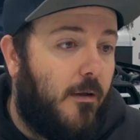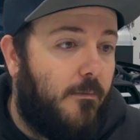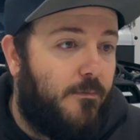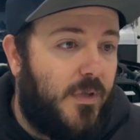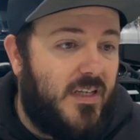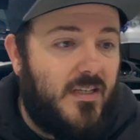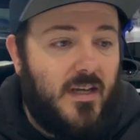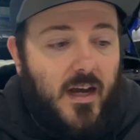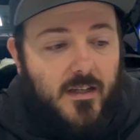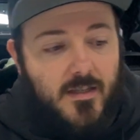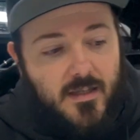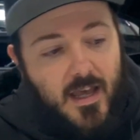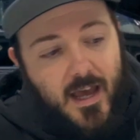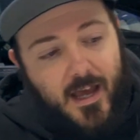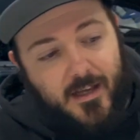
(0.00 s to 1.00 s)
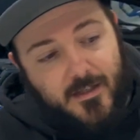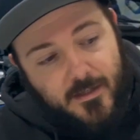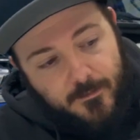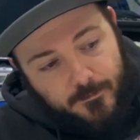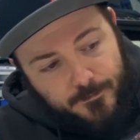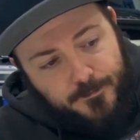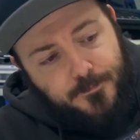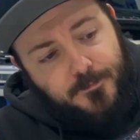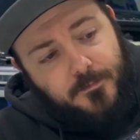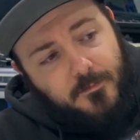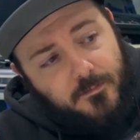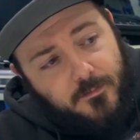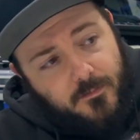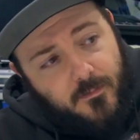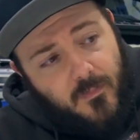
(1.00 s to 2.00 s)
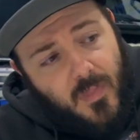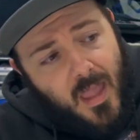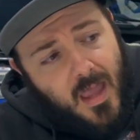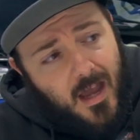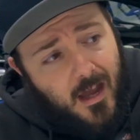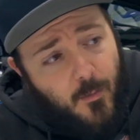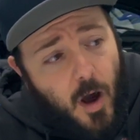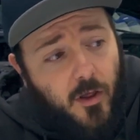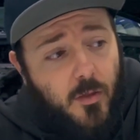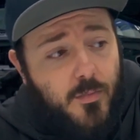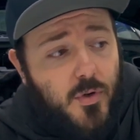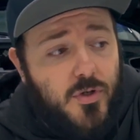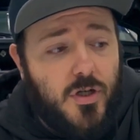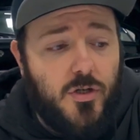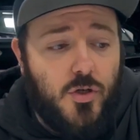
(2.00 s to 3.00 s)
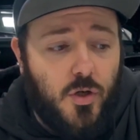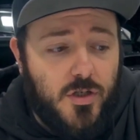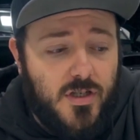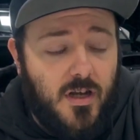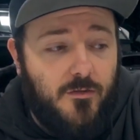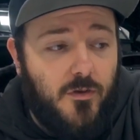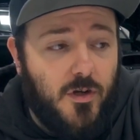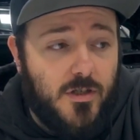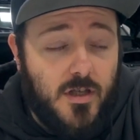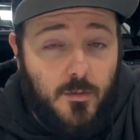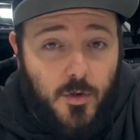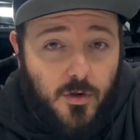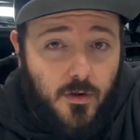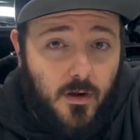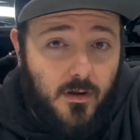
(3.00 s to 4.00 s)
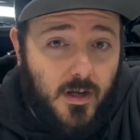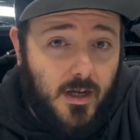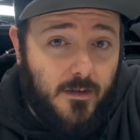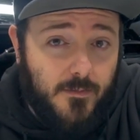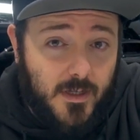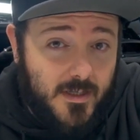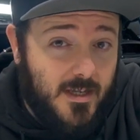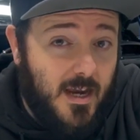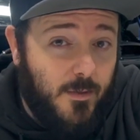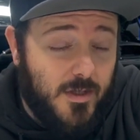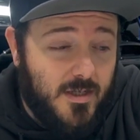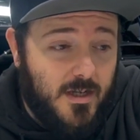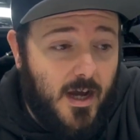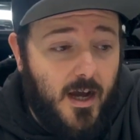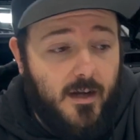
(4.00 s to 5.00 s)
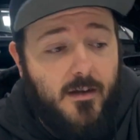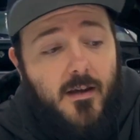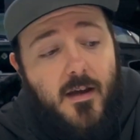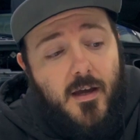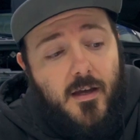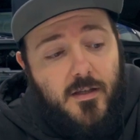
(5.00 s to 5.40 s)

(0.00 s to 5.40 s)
Besides that, all the boost control stuff hooks up the same as stock.